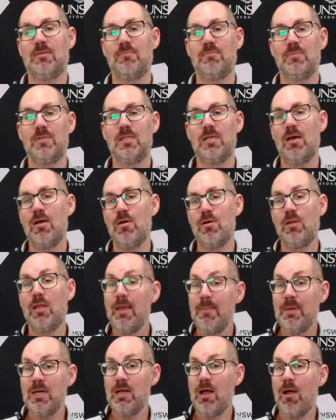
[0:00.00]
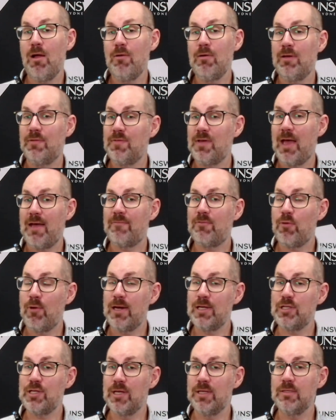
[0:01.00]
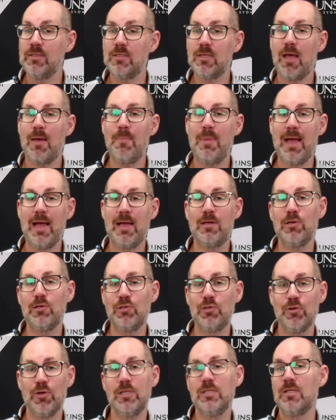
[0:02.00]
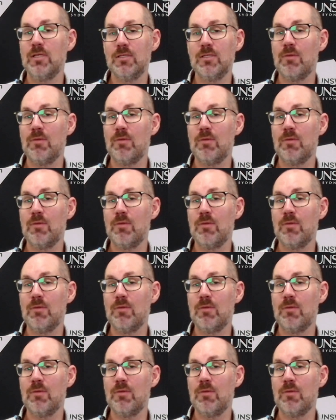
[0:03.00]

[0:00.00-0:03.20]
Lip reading: so let me know if you have questions about your choices.